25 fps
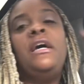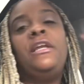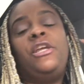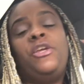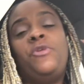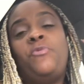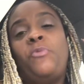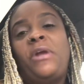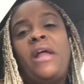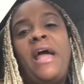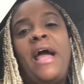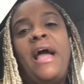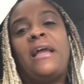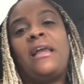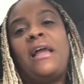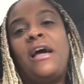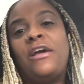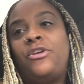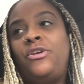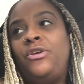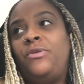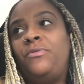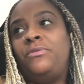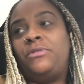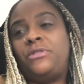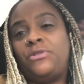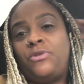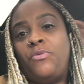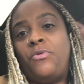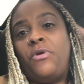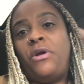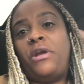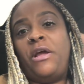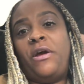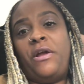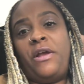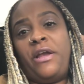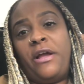And you want to act like you was
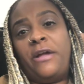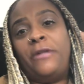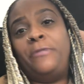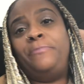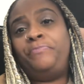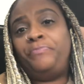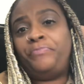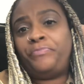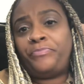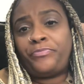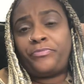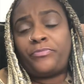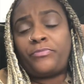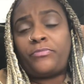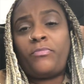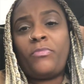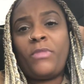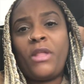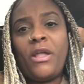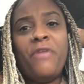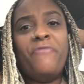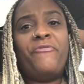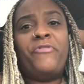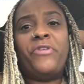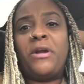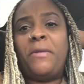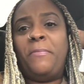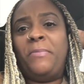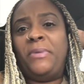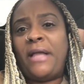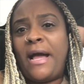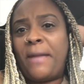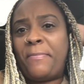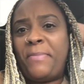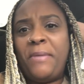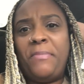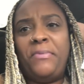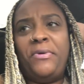going down there for the
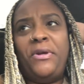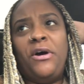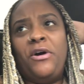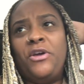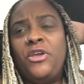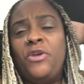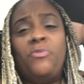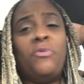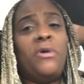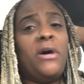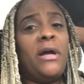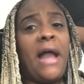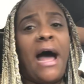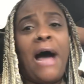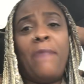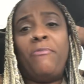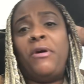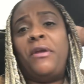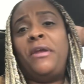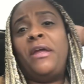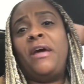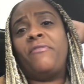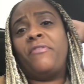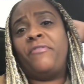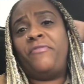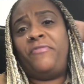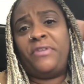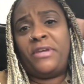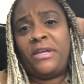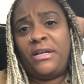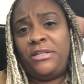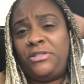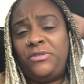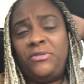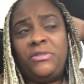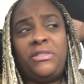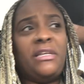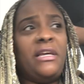black people. No, you weren't. I will never
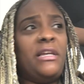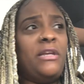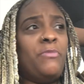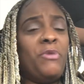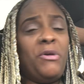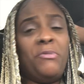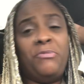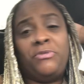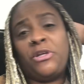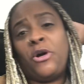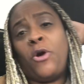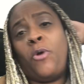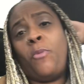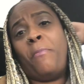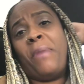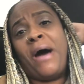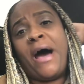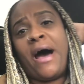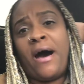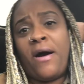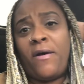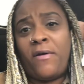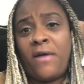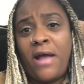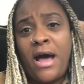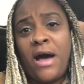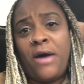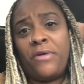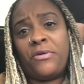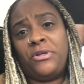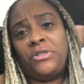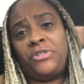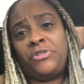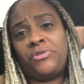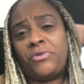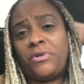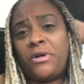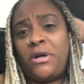forget you said that we was gonna bow down
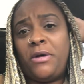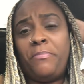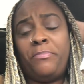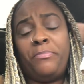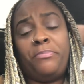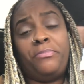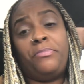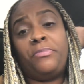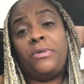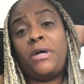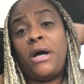to Trump.